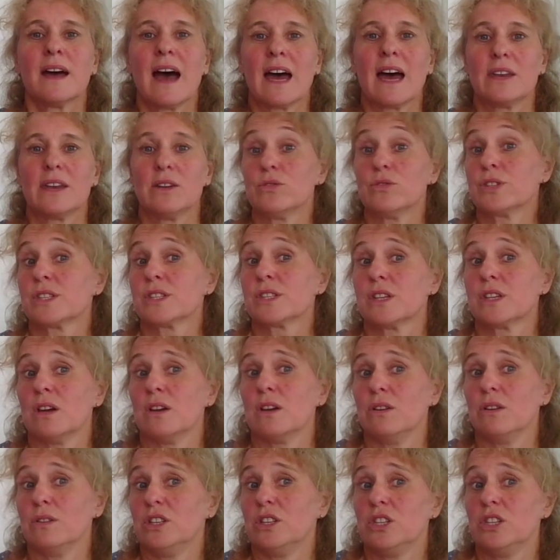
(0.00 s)
And
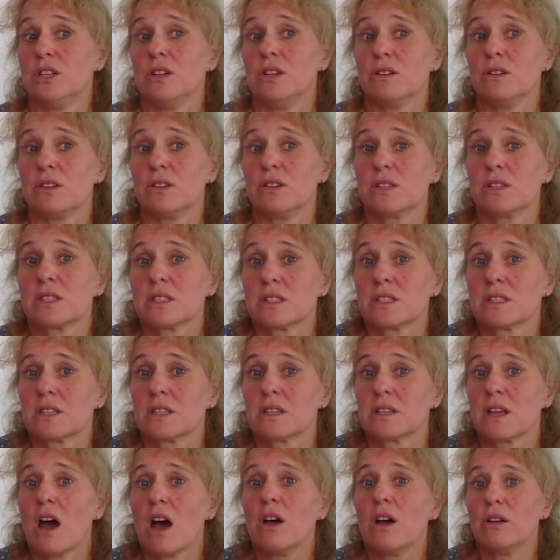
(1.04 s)
also the Duke's
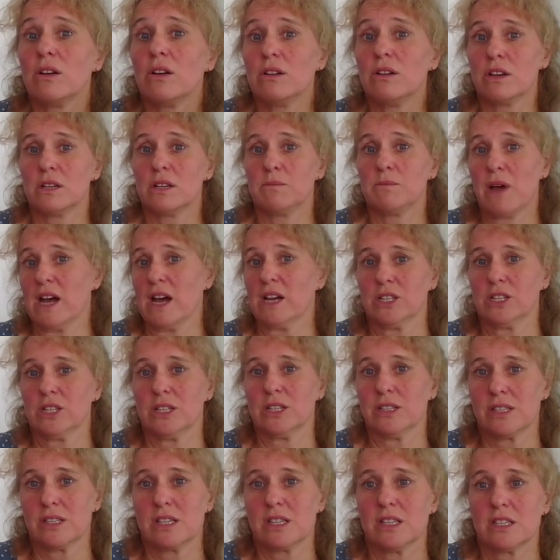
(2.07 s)
own
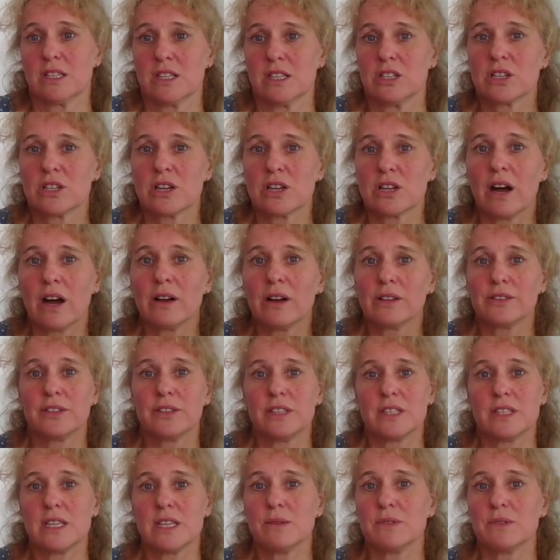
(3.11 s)
passion since
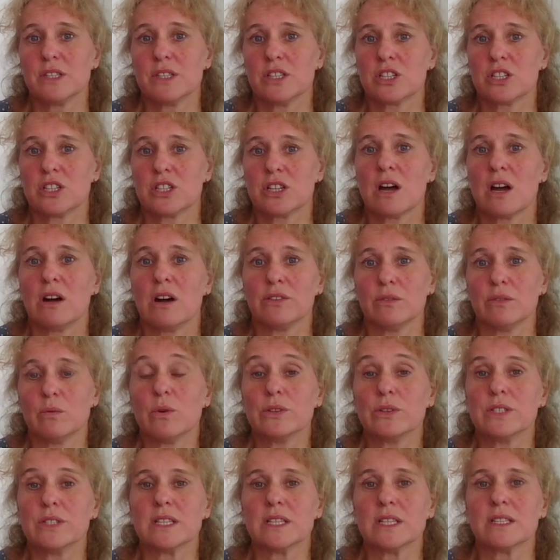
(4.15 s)
he was a child, of
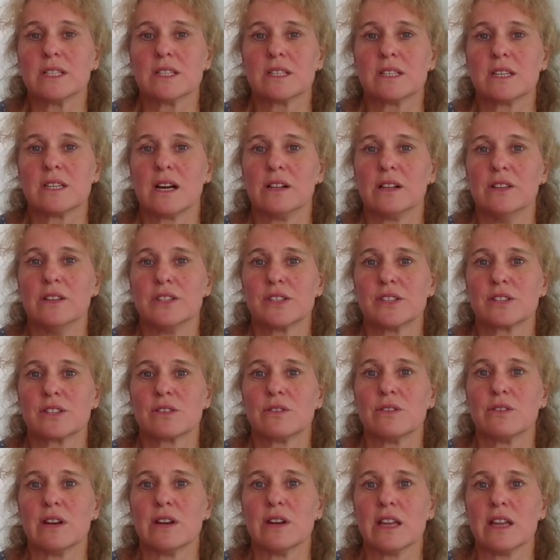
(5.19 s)
wanting to tell this
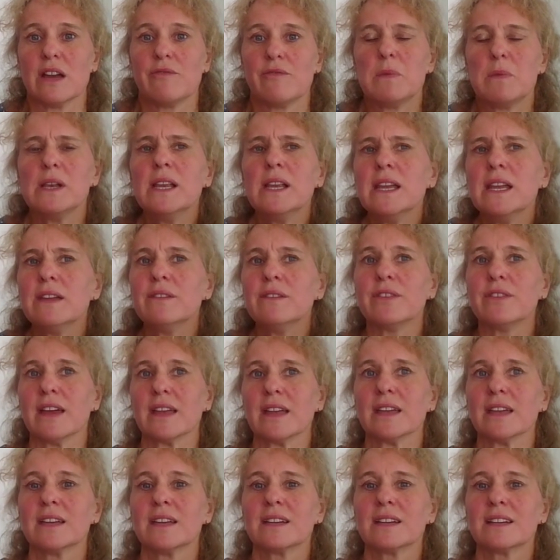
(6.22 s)
story, of
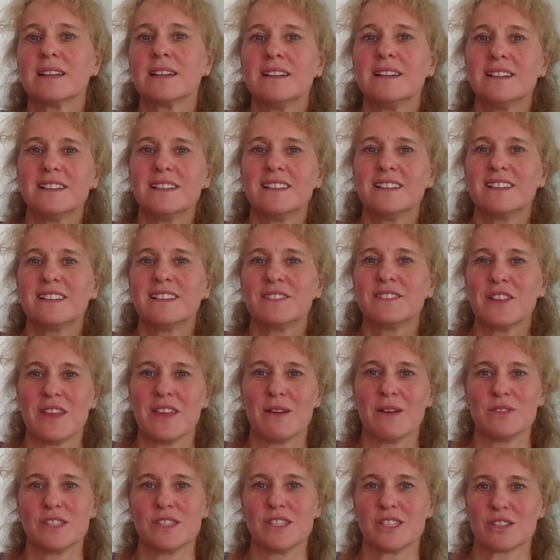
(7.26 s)
believing that
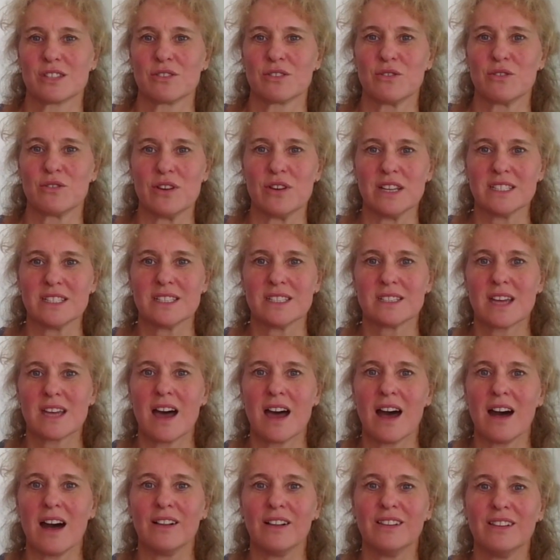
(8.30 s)
there was a story to
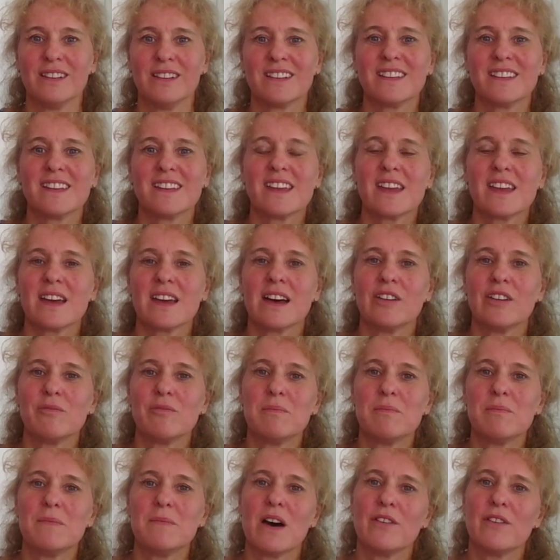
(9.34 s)
tell,
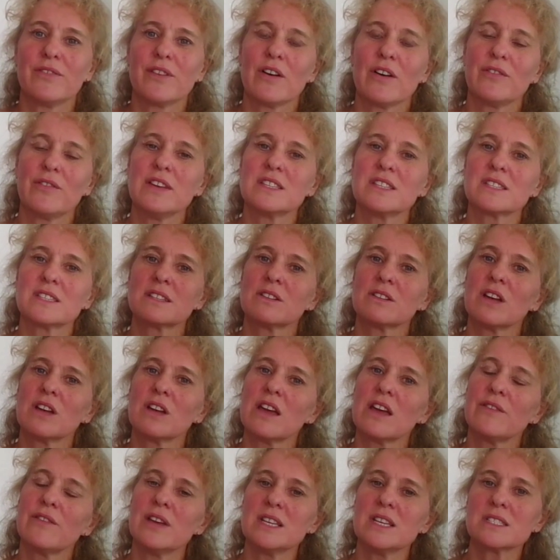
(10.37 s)
of
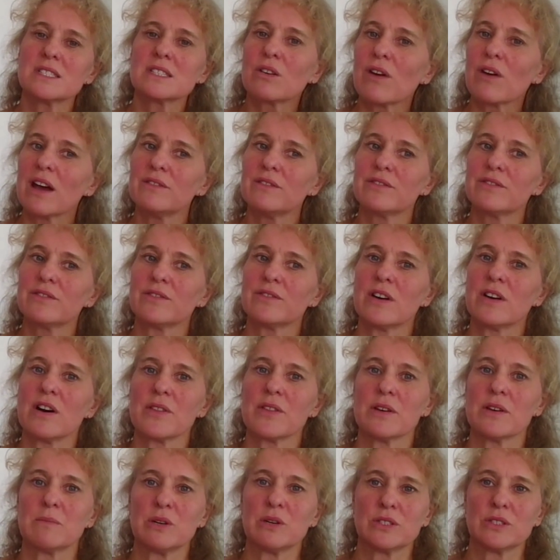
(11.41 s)
his
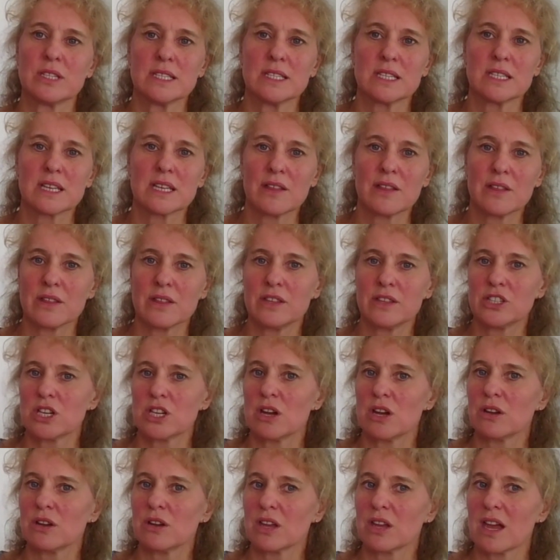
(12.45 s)
grandfather putting together the
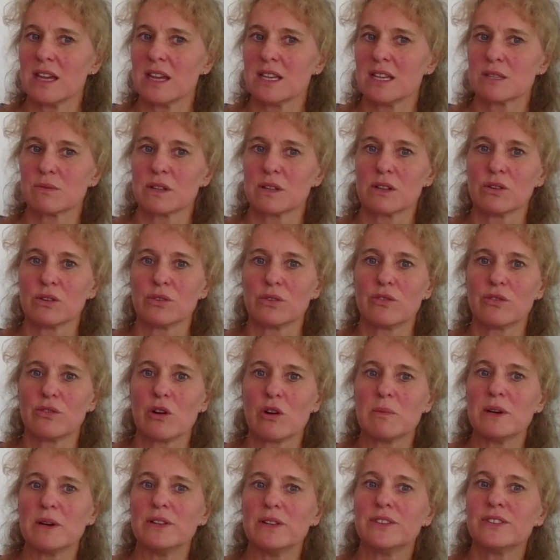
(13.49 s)
showcase with Lord
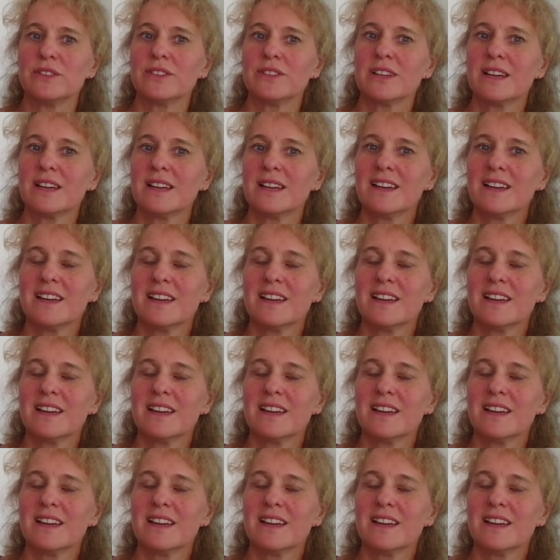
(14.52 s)
Robert's